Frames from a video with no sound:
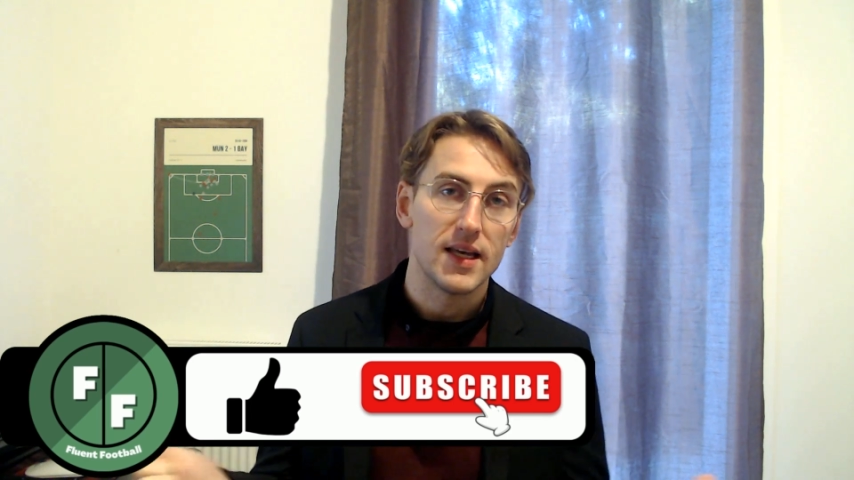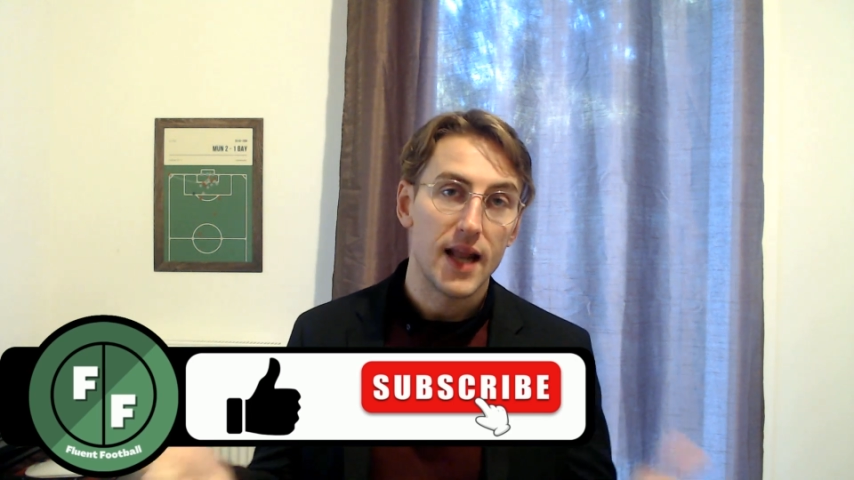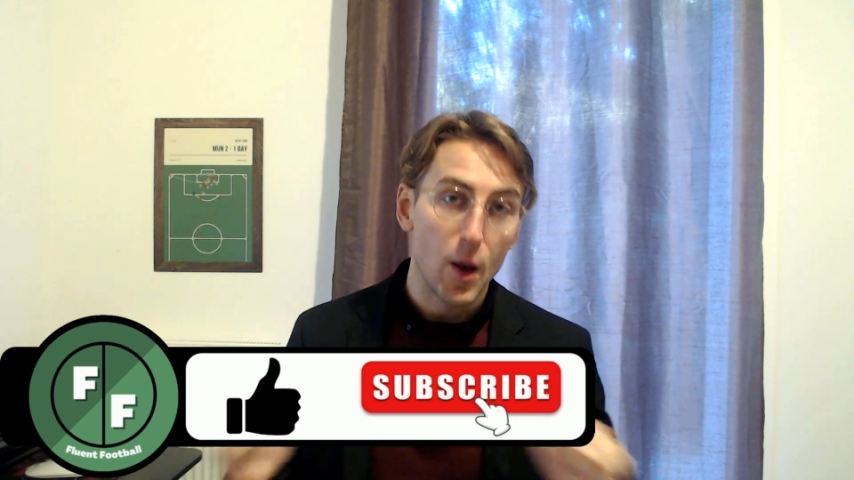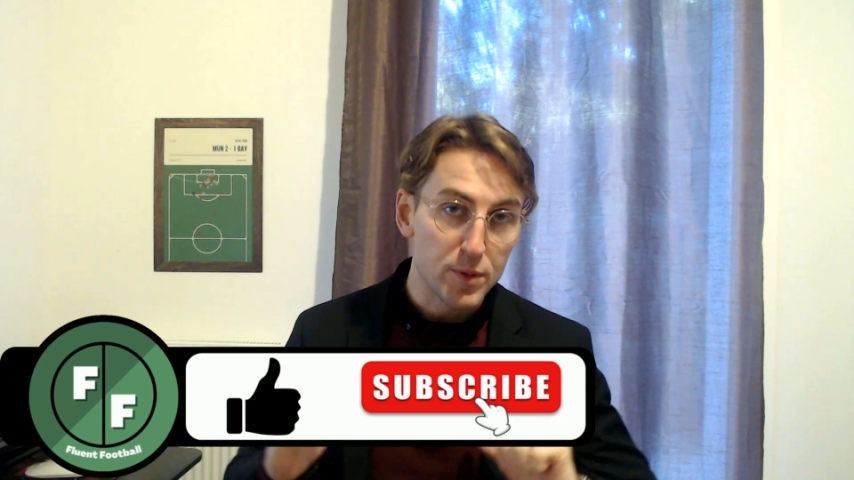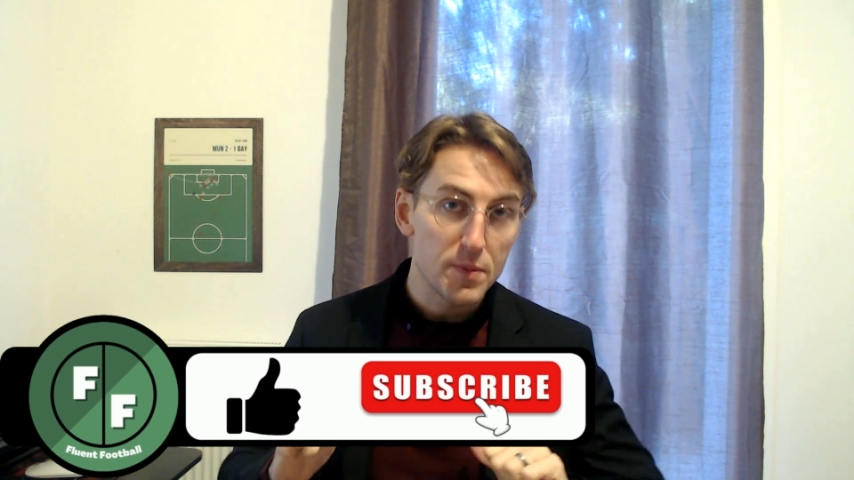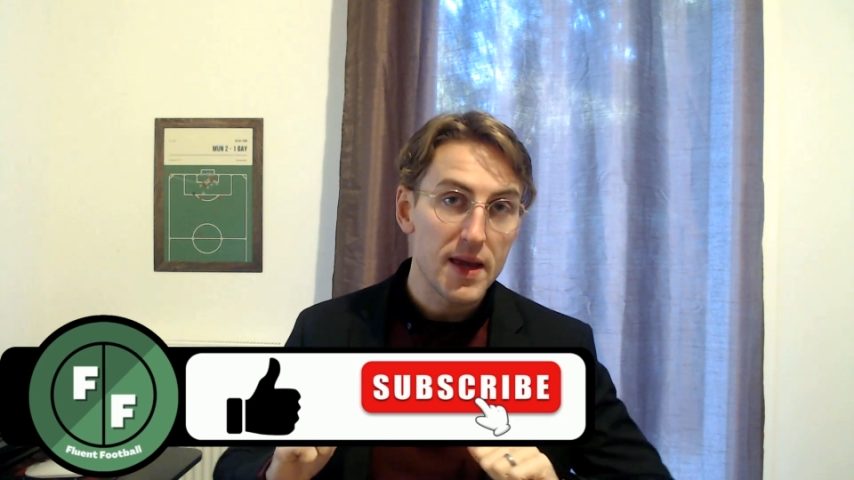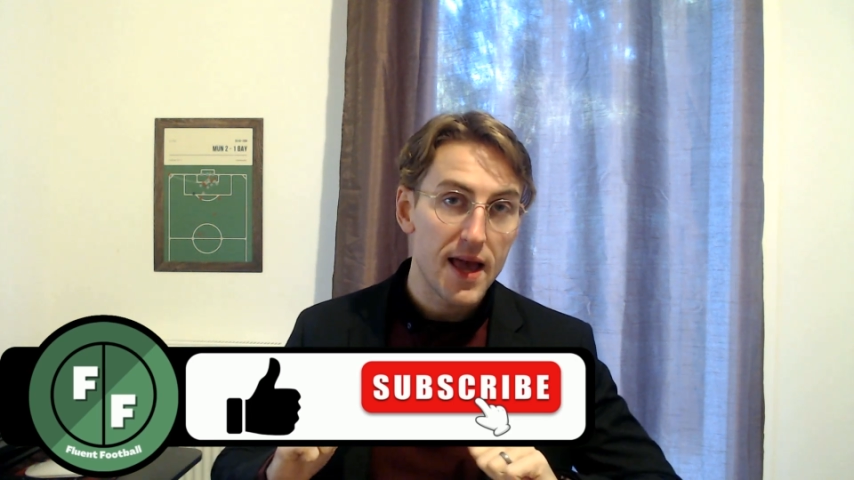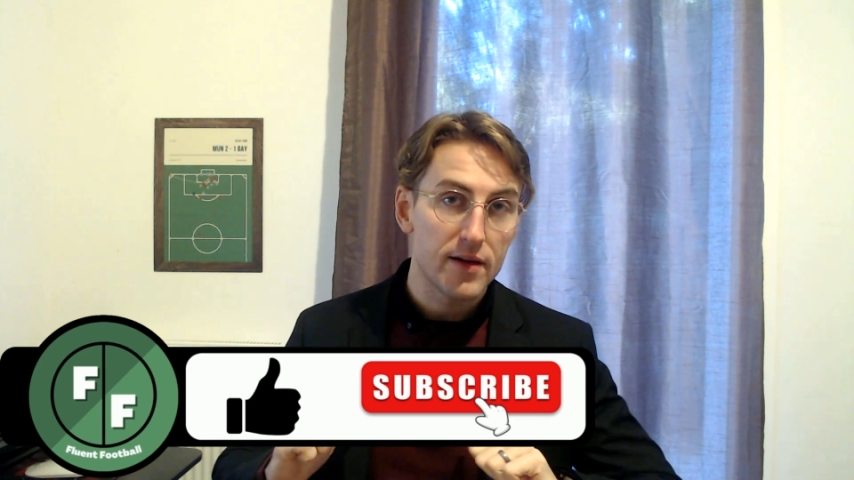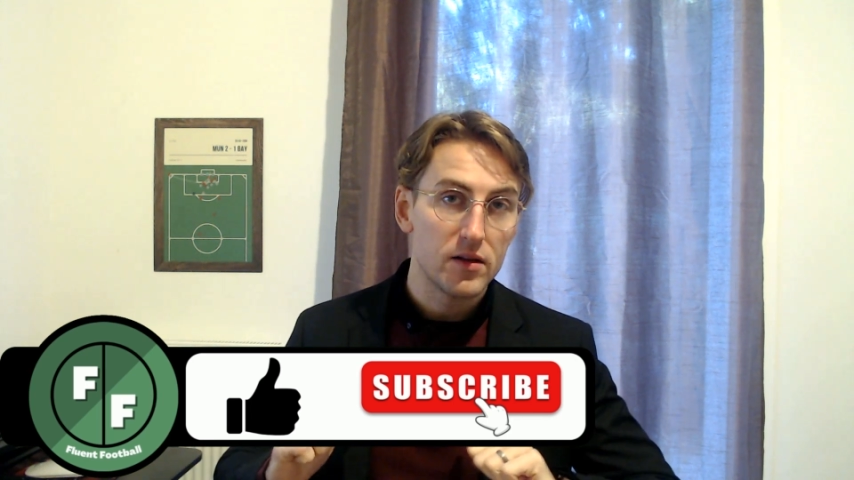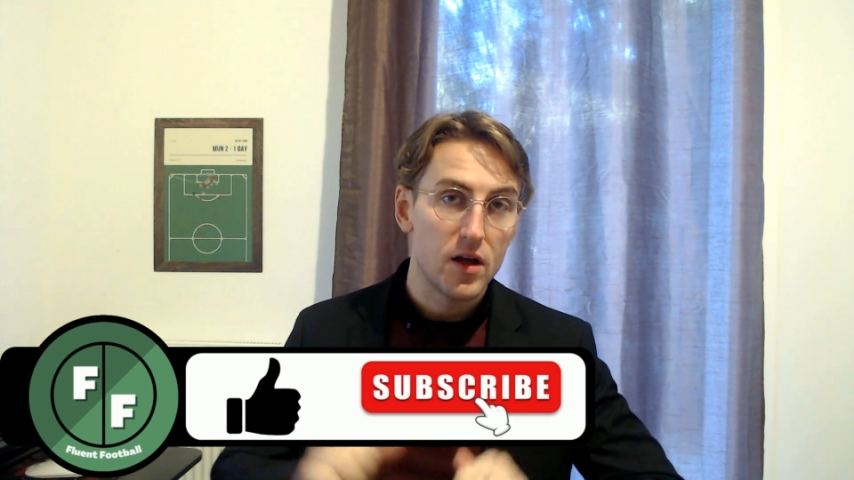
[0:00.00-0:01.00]
It helps me
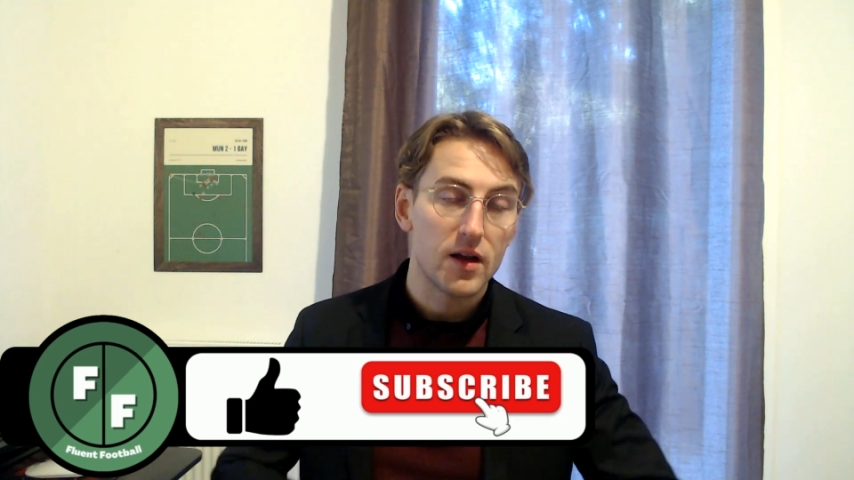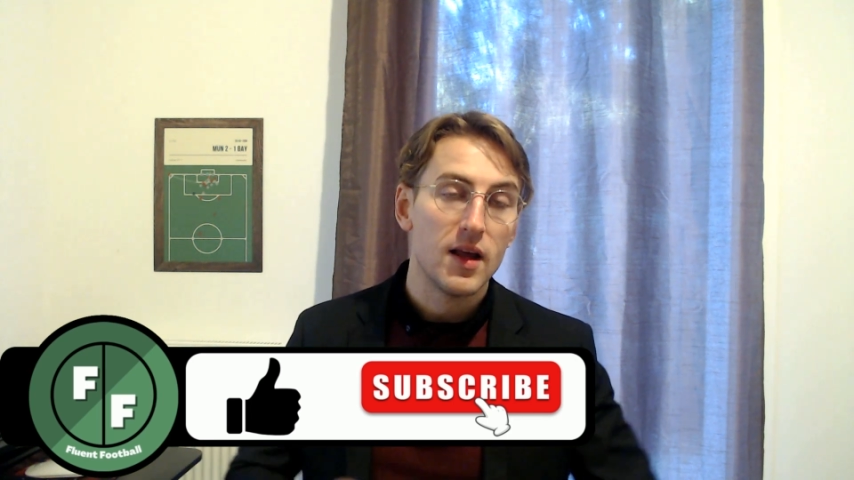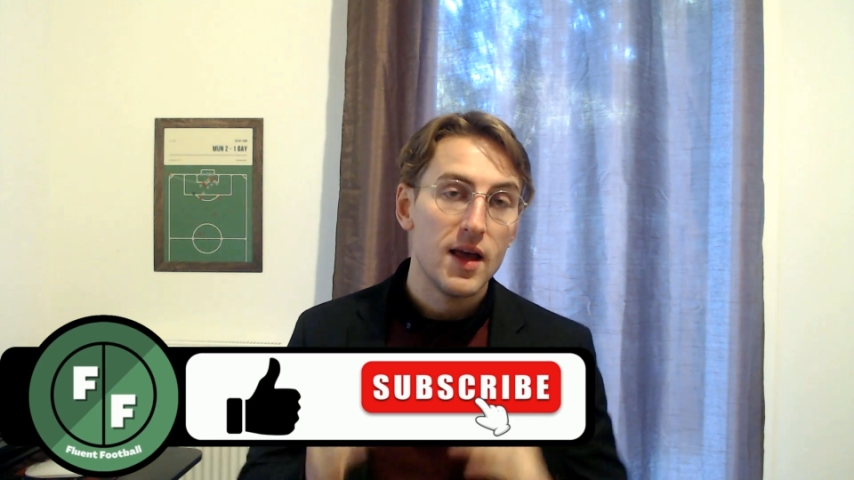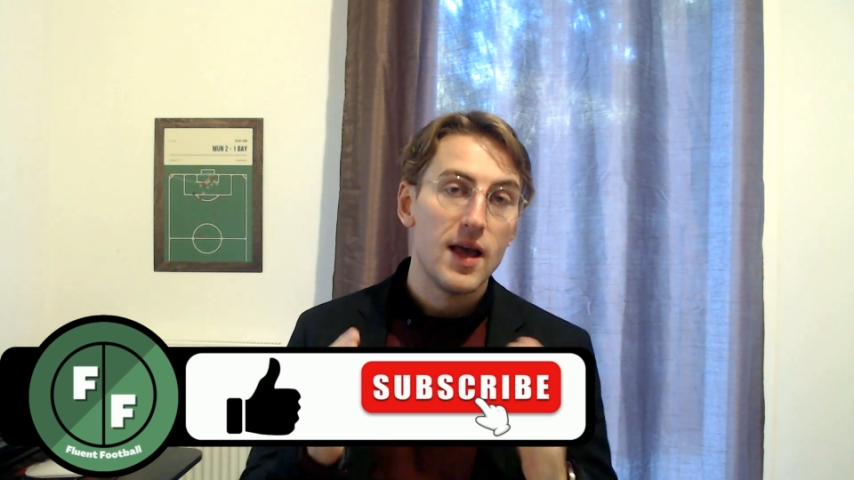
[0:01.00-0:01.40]
out a lot